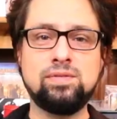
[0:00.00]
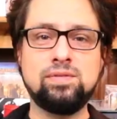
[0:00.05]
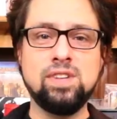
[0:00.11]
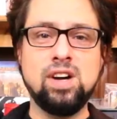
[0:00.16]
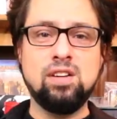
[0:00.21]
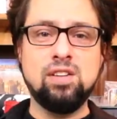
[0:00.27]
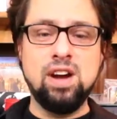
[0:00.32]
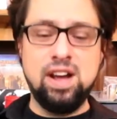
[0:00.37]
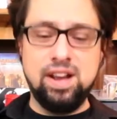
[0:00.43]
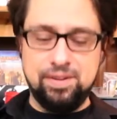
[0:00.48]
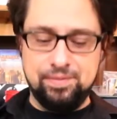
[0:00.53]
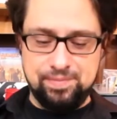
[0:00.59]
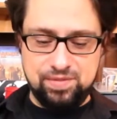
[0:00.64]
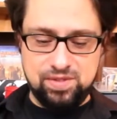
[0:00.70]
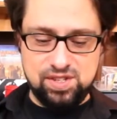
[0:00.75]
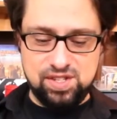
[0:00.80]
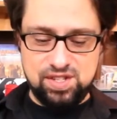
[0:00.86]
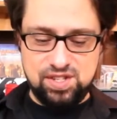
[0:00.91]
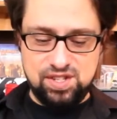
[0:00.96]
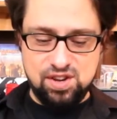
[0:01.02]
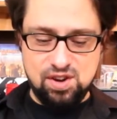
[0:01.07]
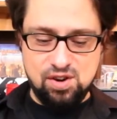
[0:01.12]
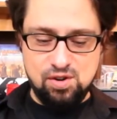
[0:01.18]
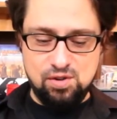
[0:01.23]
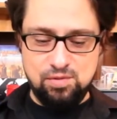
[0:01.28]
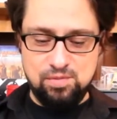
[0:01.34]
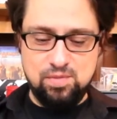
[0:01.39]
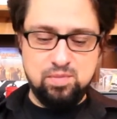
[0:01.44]
All right,
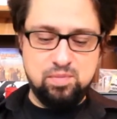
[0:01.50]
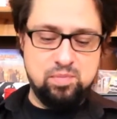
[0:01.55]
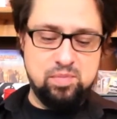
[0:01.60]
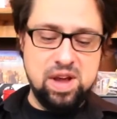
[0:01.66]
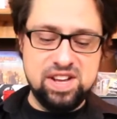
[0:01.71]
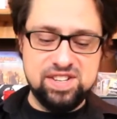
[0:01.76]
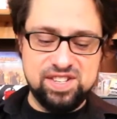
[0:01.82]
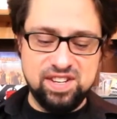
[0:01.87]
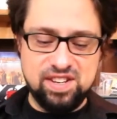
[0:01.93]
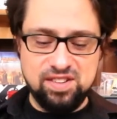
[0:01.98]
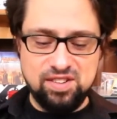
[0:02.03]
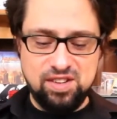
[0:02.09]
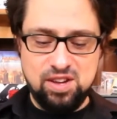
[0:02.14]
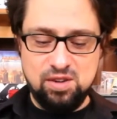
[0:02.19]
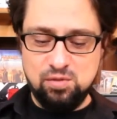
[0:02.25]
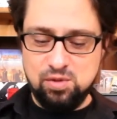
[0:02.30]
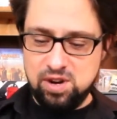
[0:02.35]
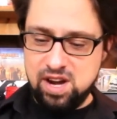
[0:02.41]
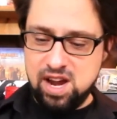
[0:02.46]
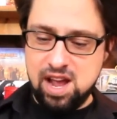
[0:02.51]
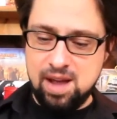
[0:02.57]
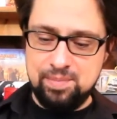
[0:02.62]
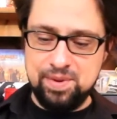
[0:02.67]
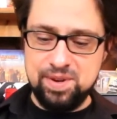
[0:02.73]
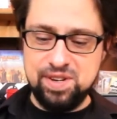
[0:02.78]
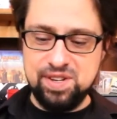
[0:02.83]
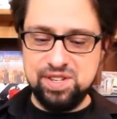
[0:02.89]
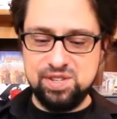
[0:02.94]
so basically what
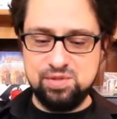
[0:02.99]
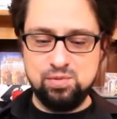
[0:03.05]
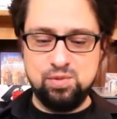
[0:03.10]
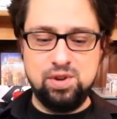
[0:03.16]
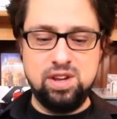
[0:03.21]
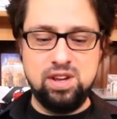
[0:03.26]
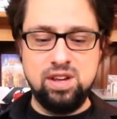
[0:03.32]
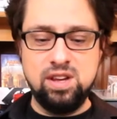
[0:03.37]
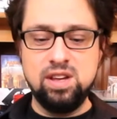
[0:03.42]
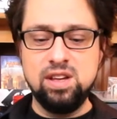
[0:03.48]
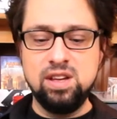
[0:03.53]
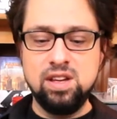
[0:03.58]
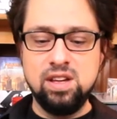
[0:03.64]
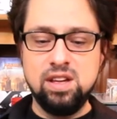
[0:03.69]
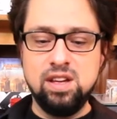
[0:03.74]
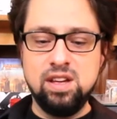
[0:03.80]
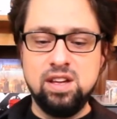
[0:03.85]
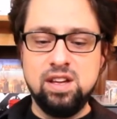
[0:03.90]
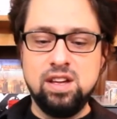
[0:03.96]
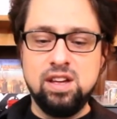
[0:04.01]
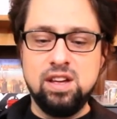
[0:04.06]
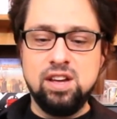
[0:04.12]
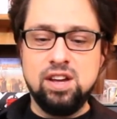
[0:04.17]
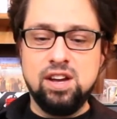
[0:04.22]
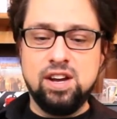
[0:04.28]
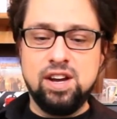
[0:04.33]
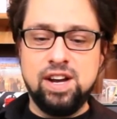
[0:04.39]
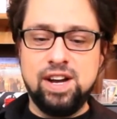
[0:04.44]
happened is we're
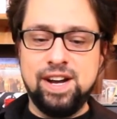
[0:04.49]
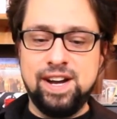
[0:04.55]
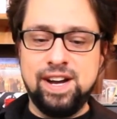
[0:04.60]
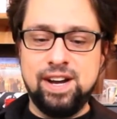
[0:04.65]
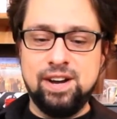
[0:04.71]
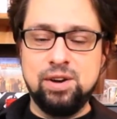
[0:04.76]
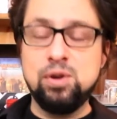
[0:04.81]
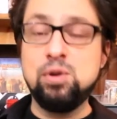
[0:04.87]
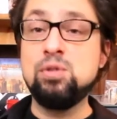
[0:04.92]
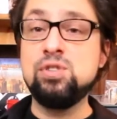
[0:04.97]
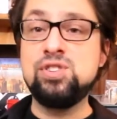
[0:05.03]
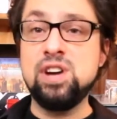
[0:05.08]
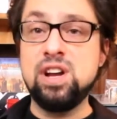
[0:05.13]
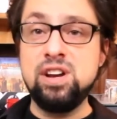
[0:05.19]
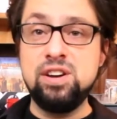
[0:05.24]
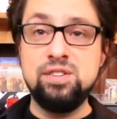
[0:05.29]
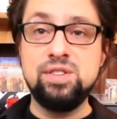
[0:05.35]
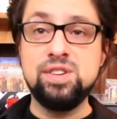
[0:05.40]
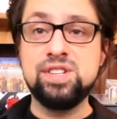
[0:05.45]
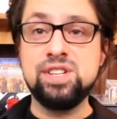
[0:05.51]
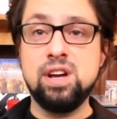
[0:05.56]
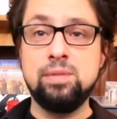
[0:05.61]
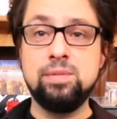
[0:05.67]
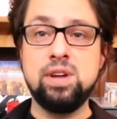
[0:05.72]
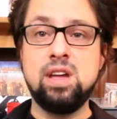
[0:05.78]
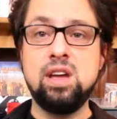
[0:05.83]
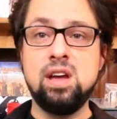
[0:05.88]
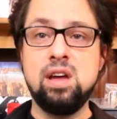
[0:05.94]
trying to do this
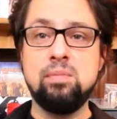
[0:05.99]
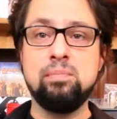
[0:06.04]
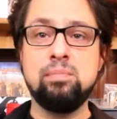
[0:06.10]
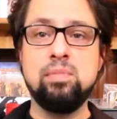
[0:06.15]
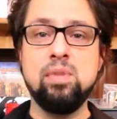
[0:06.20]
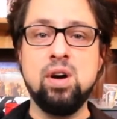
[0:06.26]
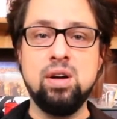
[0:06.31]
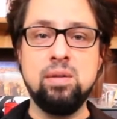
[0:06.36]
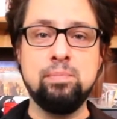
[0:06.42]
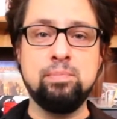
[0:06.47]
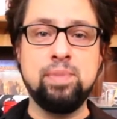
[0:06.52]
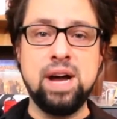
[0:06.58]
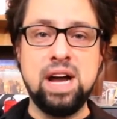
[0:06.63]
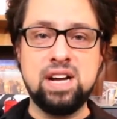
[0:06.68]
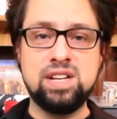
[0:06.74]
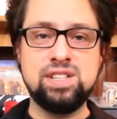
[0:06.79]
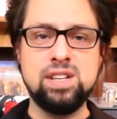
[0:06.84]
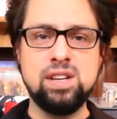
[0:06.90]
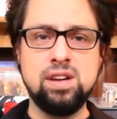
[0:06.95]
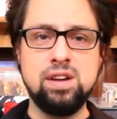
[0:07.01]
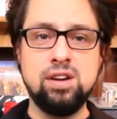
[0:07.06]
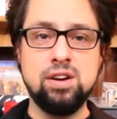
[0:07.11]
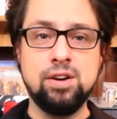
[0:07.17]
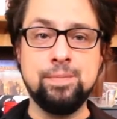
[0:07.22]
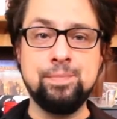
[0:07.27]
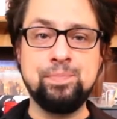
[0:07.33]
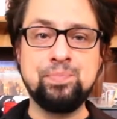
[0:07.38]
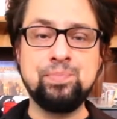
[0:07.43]
Amonkhet unboxing
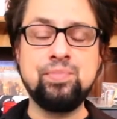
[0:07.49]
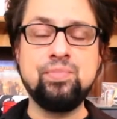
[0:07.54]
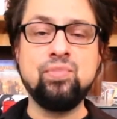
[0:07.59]
here.